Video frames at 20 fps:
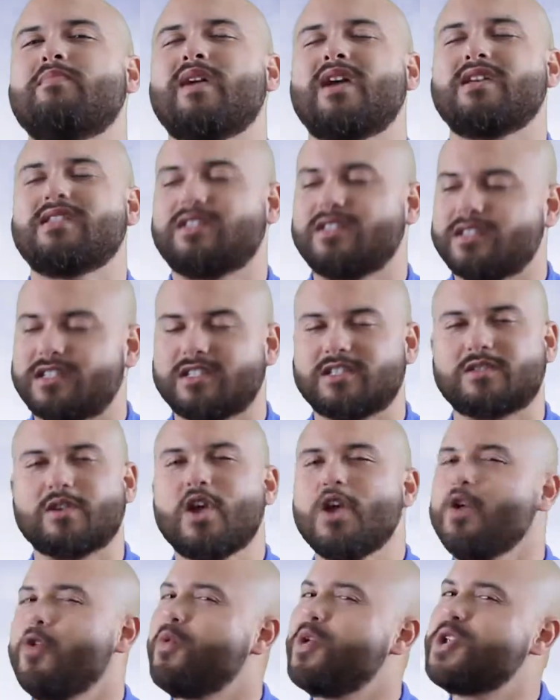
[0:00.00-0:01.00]
basis is
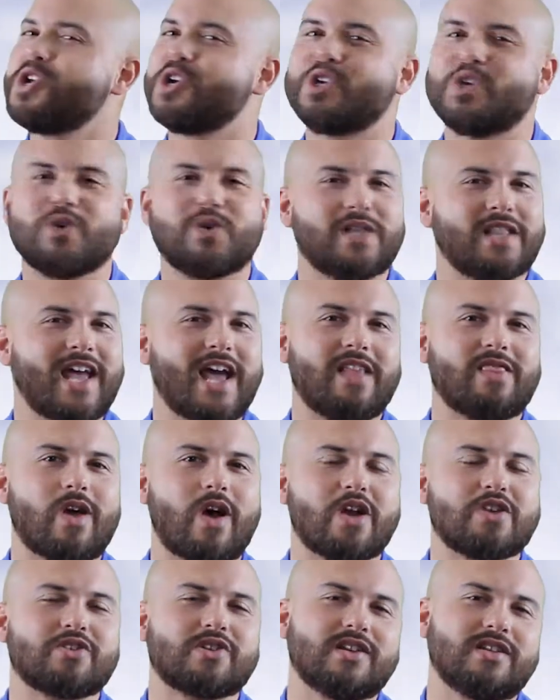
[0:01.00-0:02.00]
when you're doing that
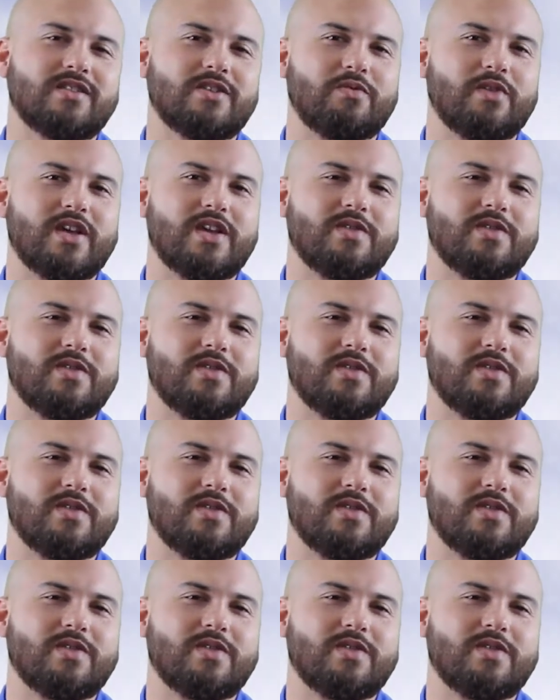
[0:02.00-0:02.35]
laundry in